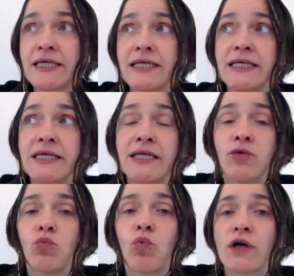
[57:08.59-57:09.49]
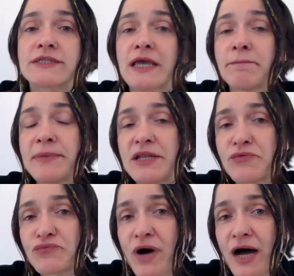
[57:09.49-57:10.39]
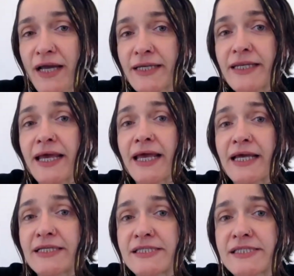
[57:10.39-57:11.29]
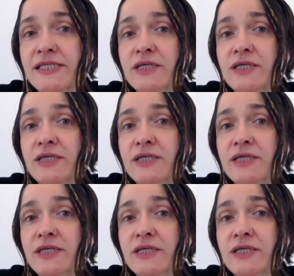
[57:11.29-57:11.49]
in what can be defined as